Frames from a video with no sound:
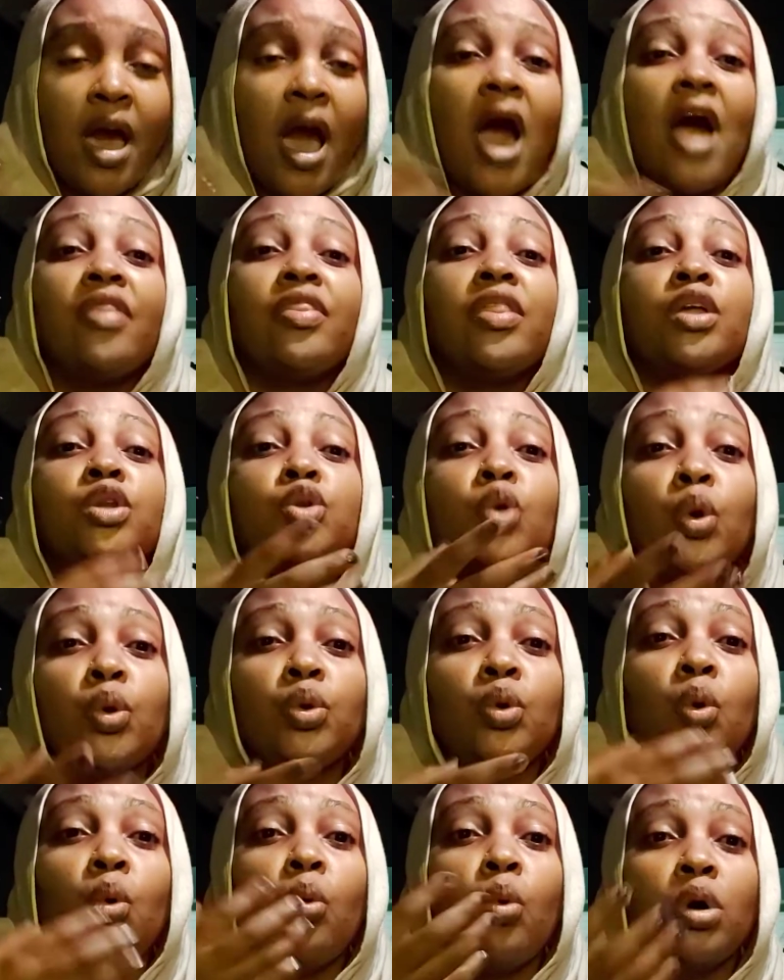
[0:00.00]
and they don't
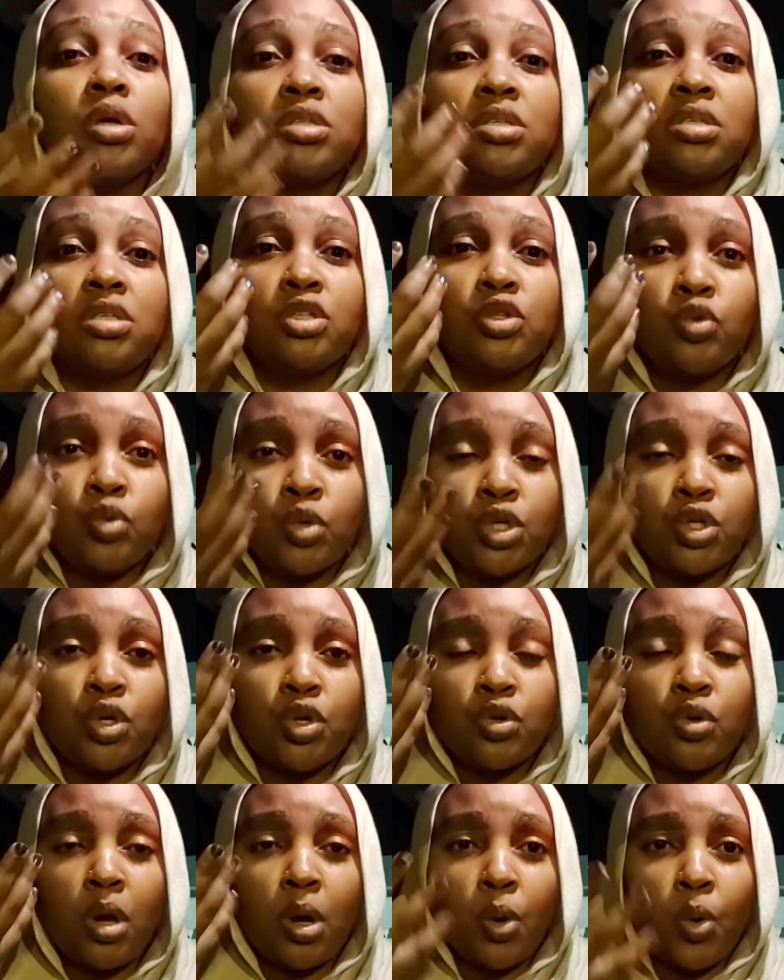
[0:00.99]
know what
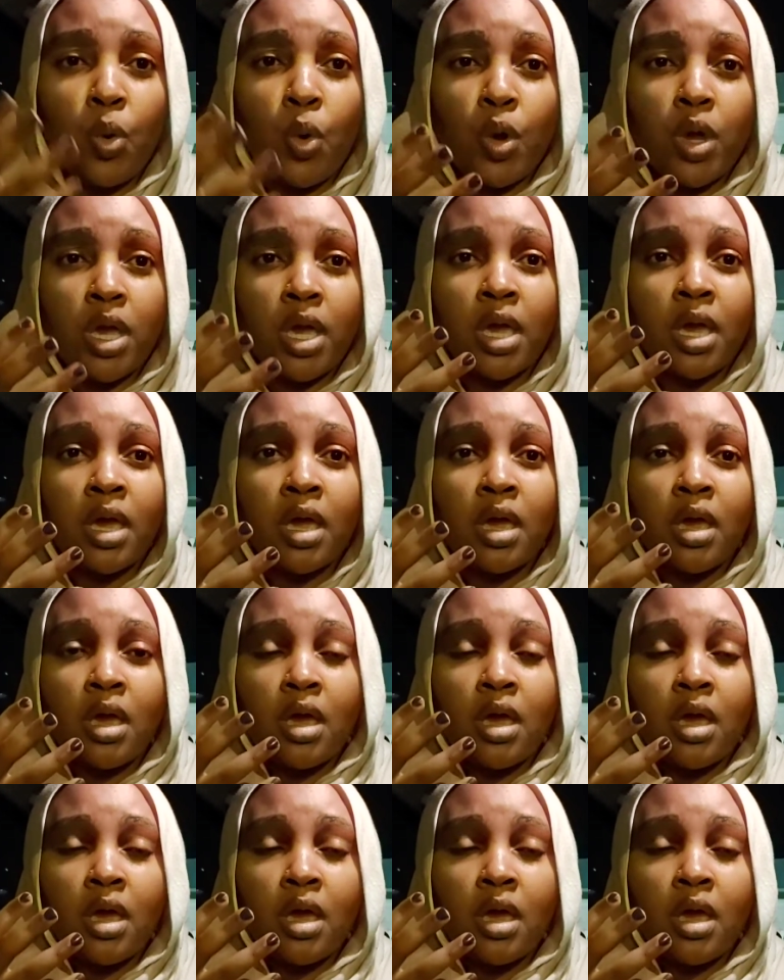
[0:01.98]
situation you are going